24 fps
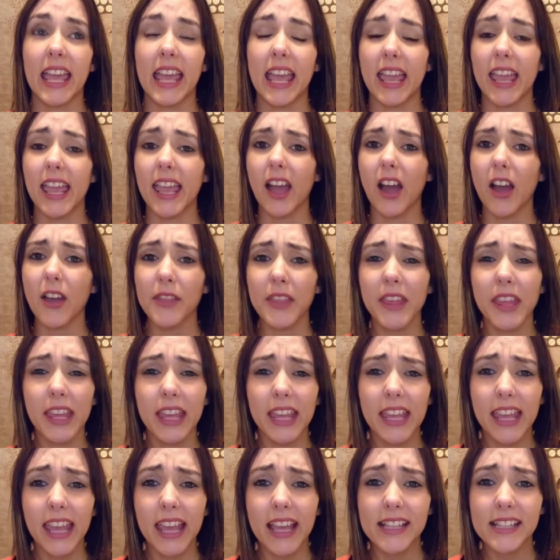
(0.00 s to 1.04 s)
I
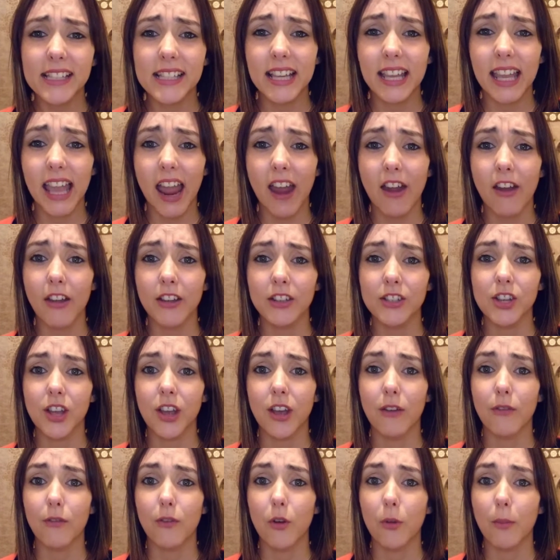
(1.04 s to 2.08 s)
think he gets in
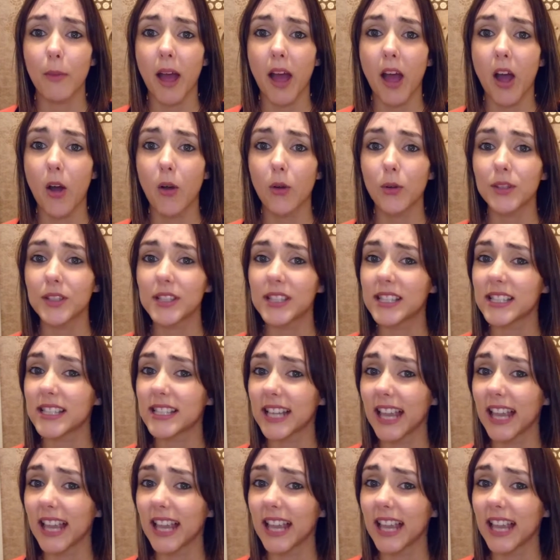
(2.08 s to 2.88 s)
character for about